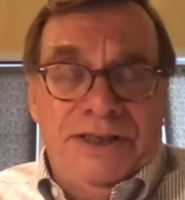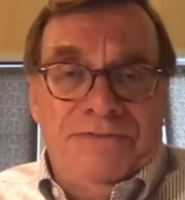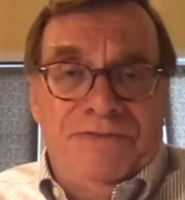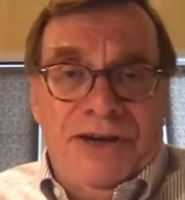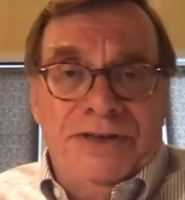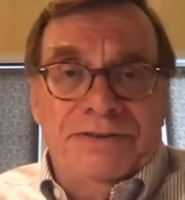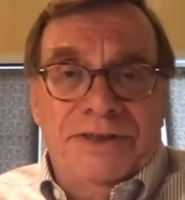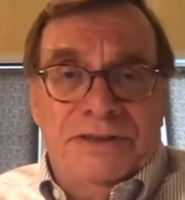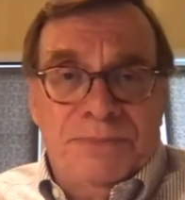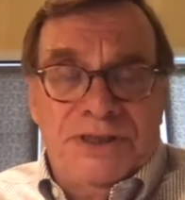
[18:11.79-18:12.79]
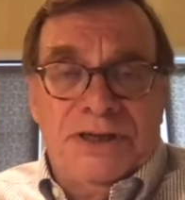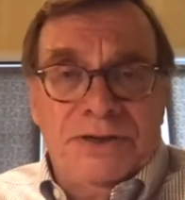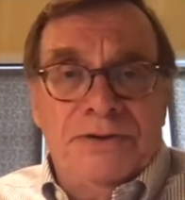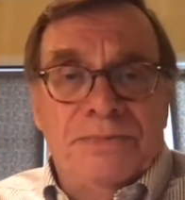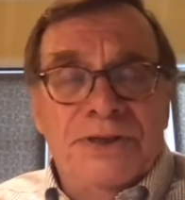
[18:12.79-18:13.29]
the event that the
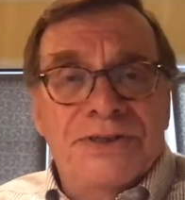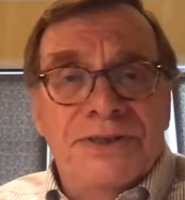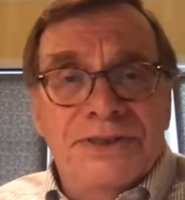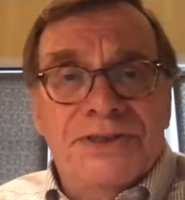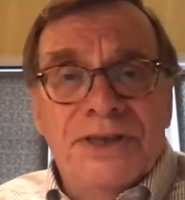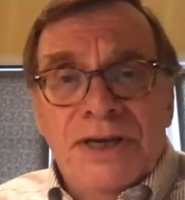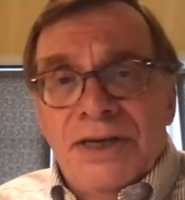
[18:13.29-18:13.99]
particular business